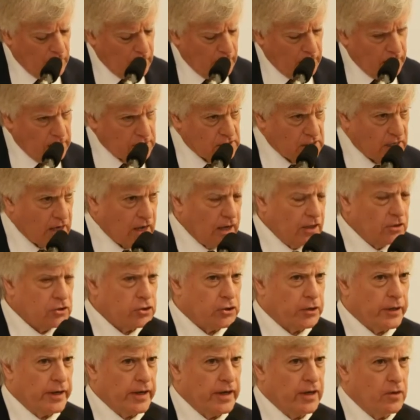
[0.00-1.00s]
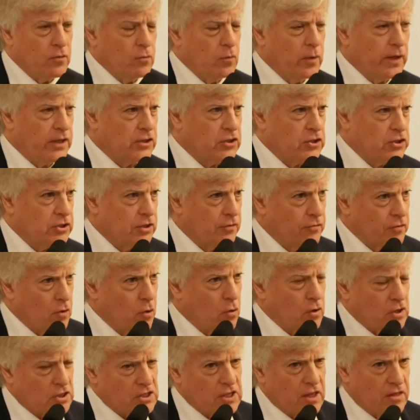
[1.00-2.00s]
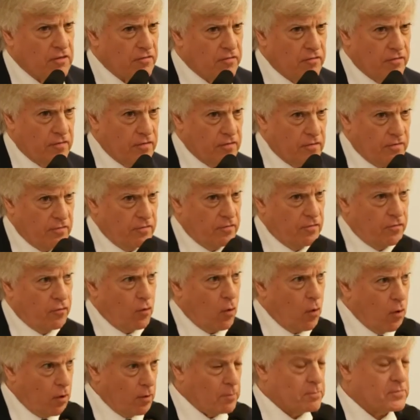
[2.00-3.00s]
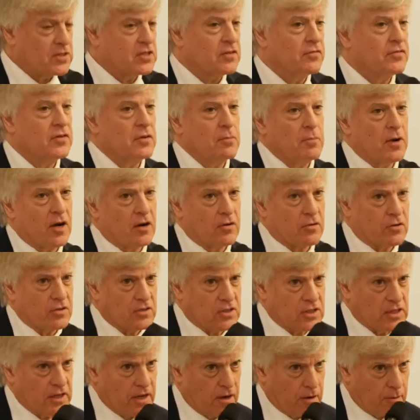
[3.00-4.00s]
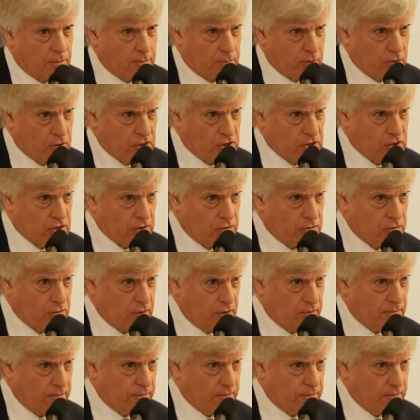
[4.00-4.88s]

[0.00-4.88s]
is a country in which, of course, the forms of democracy are pursued.